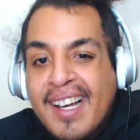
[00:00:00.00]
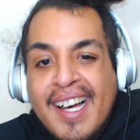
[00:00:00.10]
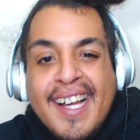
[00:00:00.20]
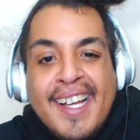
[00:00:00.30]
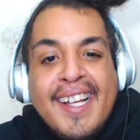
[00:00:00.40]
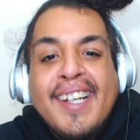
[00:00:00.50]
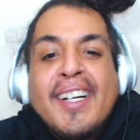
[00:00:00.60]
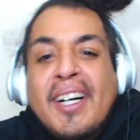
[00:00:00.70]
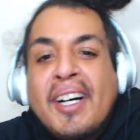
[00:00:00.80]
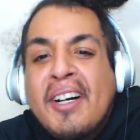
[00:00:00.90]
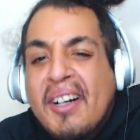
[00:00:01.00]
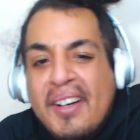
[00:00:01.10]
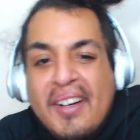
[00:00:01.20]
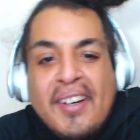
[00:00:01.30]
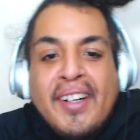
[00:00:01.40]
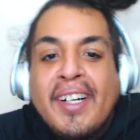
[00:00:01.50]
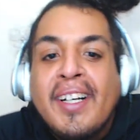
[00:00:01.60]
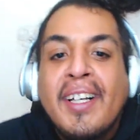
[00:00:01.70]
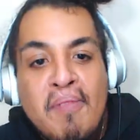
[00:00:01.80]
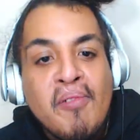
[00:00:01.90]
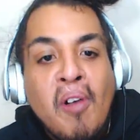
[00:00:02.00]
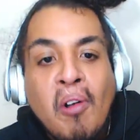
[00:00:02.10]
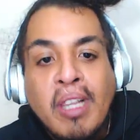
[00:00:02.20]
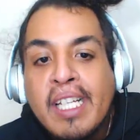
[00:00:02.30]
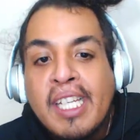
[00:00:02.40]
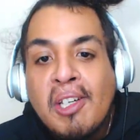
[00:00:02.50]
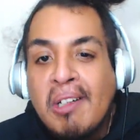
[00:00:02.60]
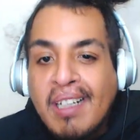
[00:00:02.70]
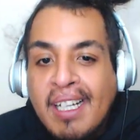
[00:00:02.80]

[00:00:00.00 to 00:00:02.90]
Oh, if you only knew.